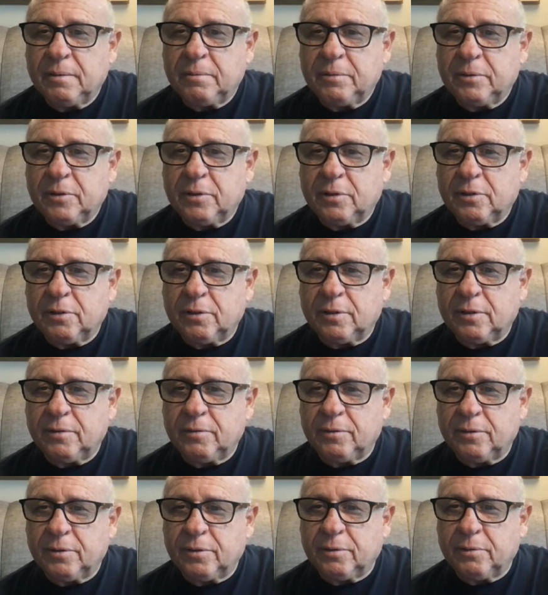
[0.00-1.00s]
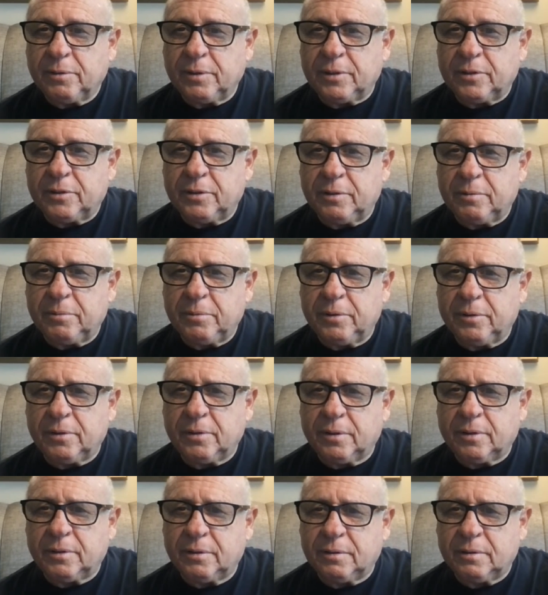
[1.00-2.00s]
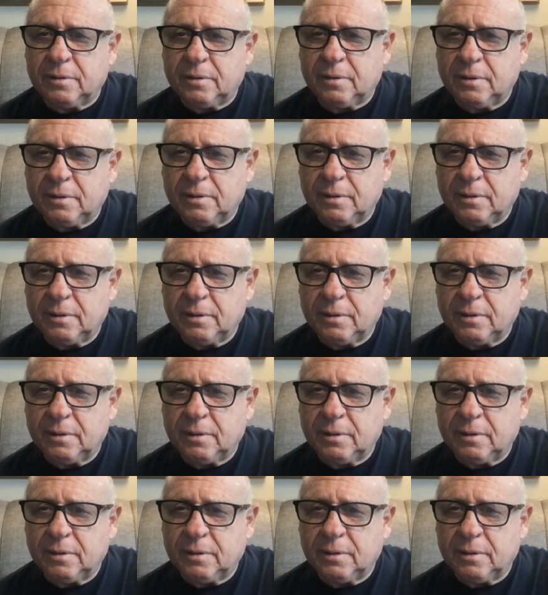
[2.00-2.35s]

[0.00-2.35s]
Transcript: Just looking for the question marks.